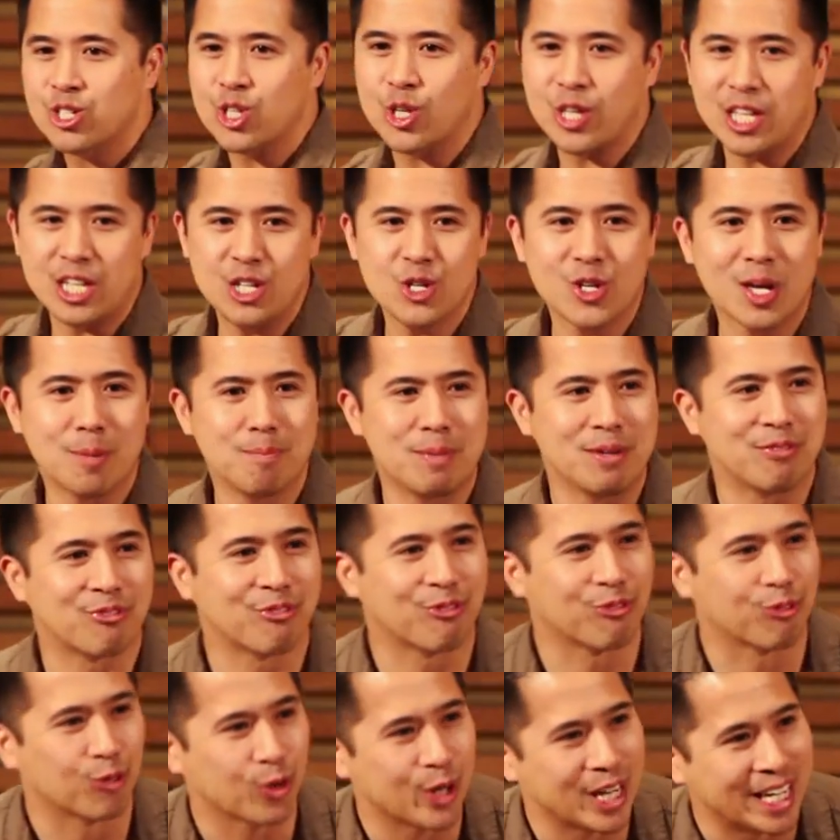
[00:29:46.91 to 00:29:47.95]
so that you can be
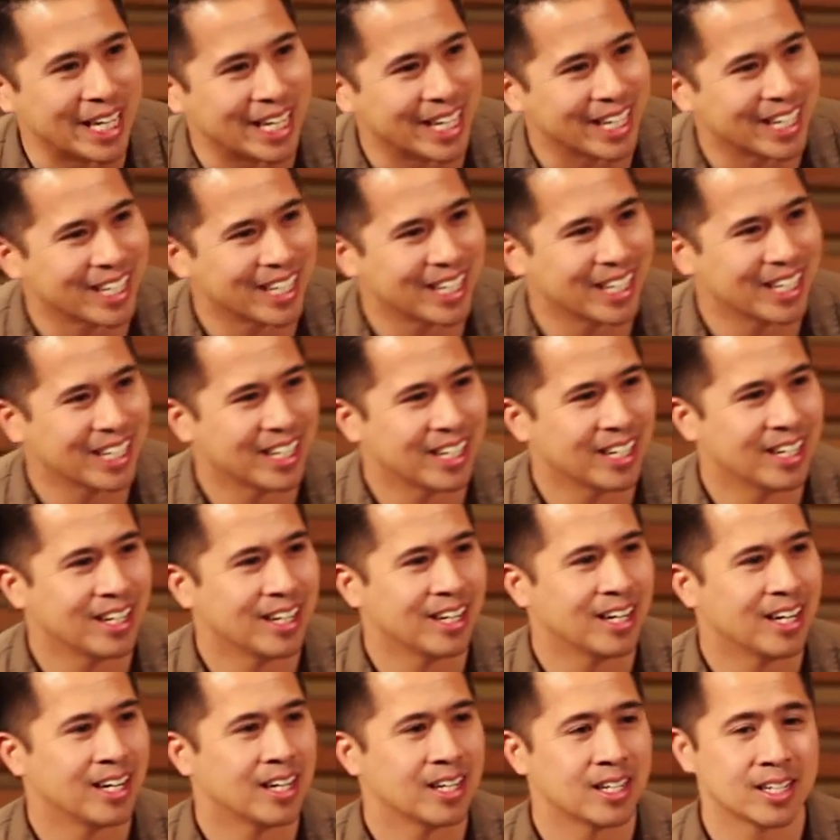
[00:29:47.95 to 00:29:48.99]
free,
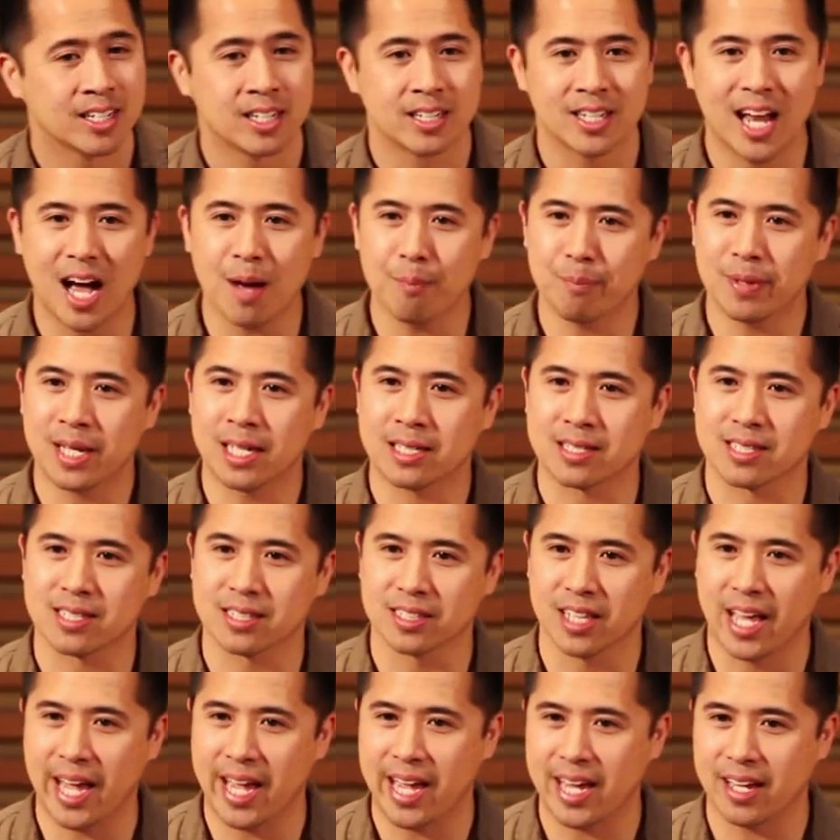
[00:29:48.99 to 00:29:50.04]
not be
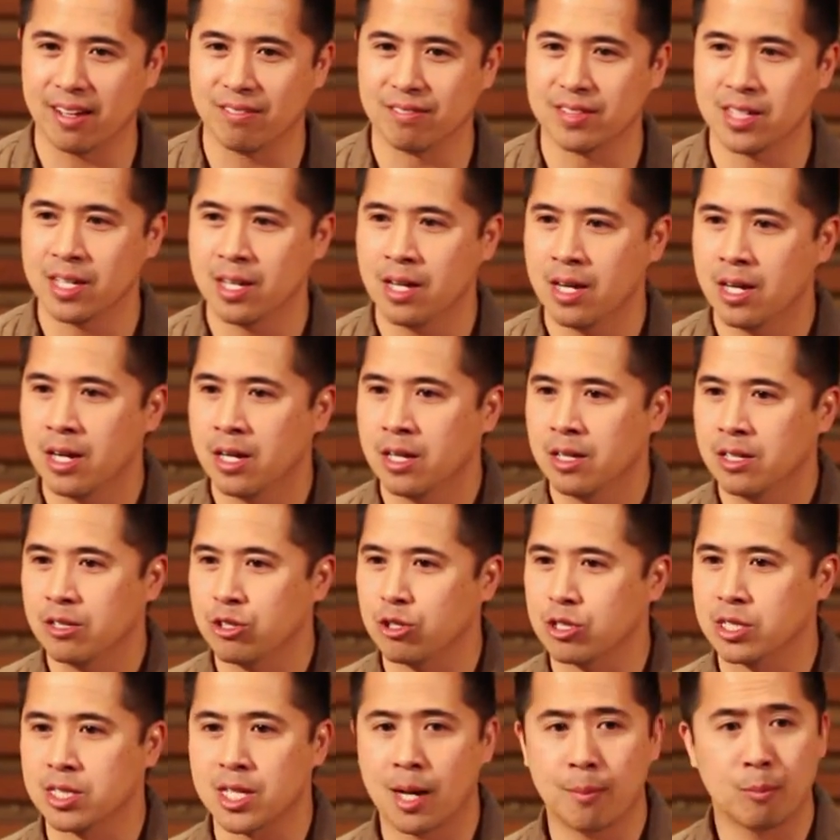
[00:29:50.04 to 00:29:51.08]
enslaved
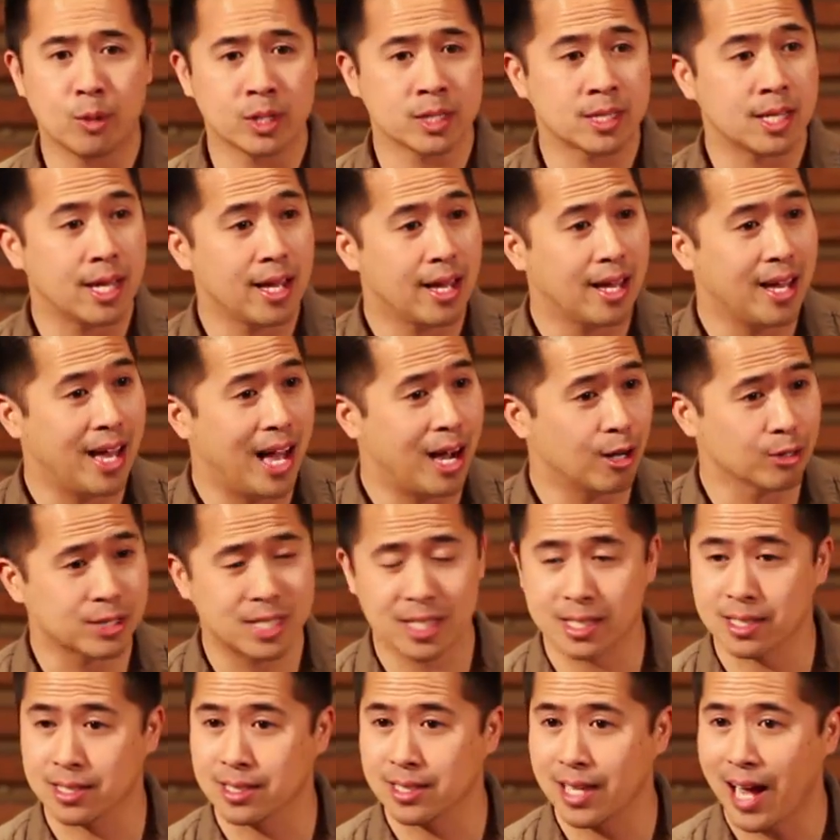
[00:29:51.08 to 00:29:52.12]
to someone
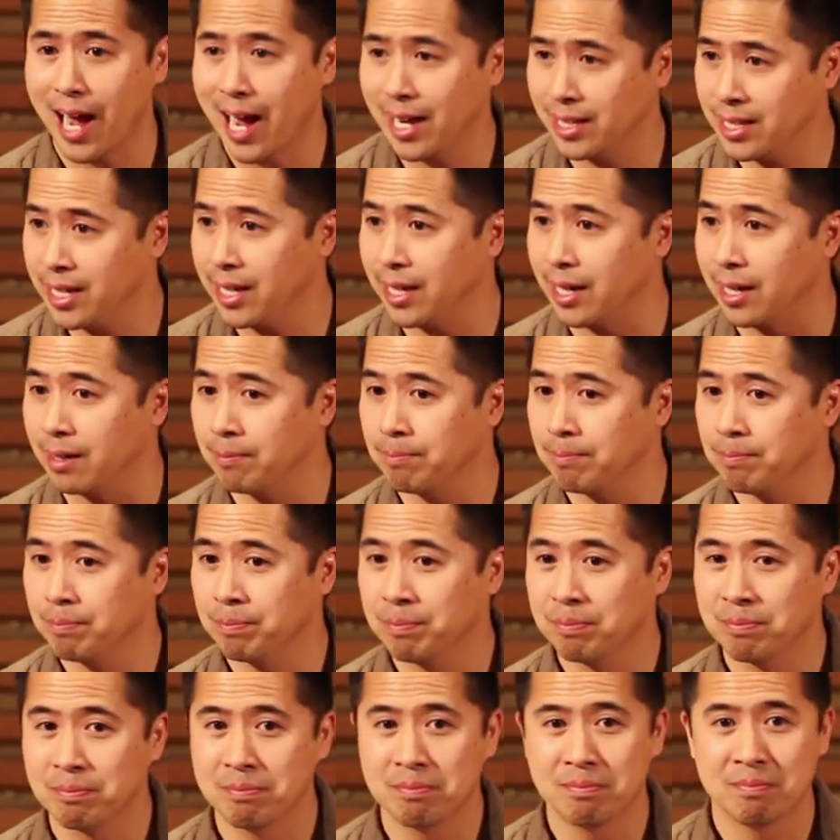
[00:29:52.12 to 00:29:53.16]
else's idea
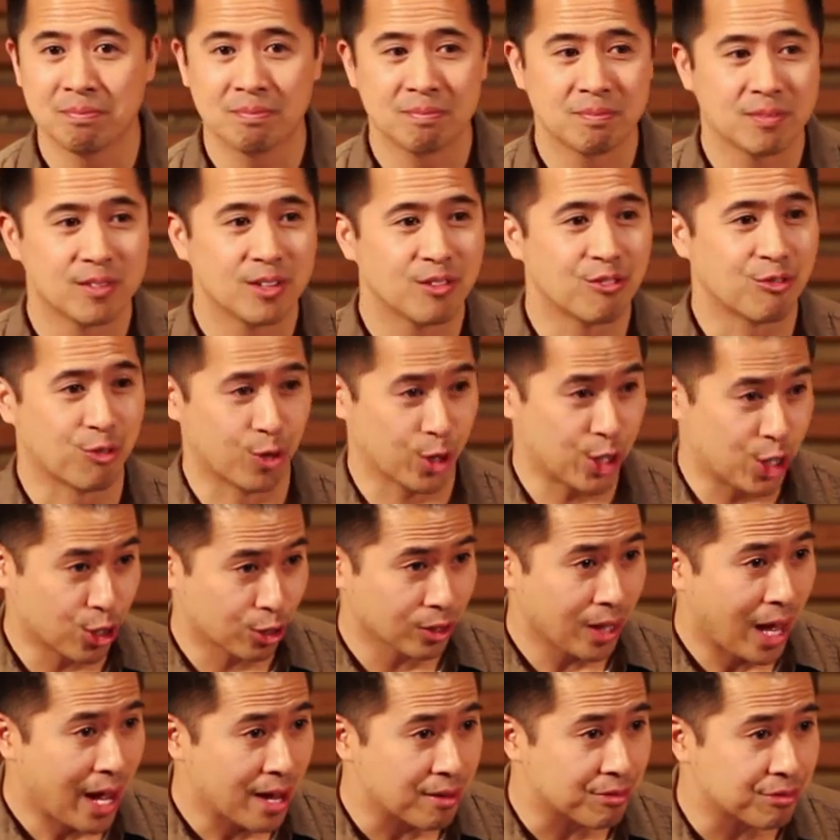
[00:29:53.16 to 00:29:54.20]
for
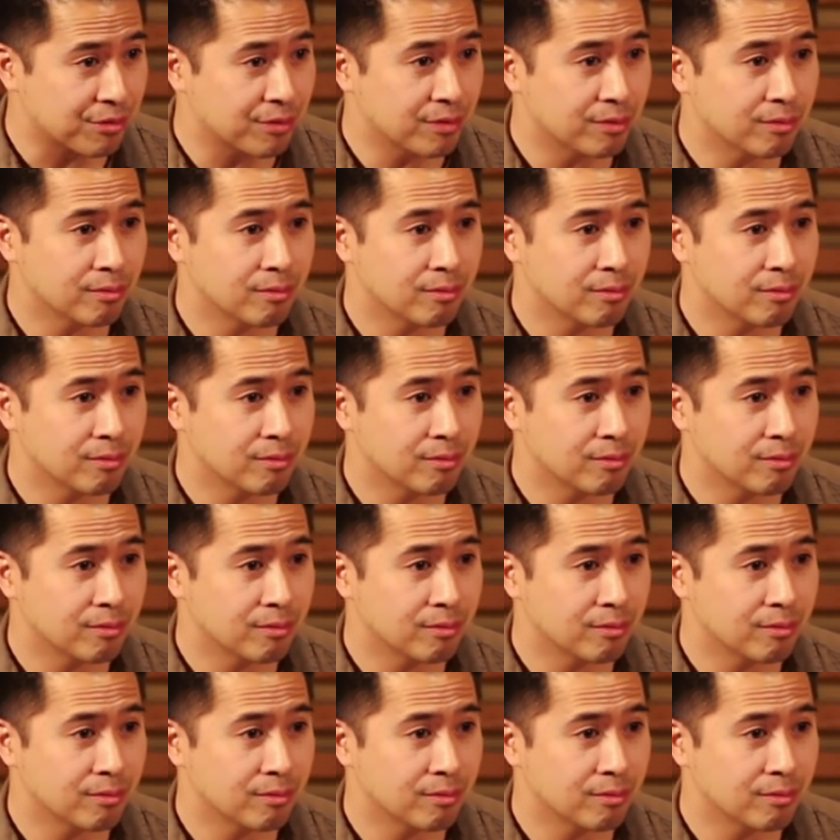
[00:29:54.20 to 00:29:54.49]
your life.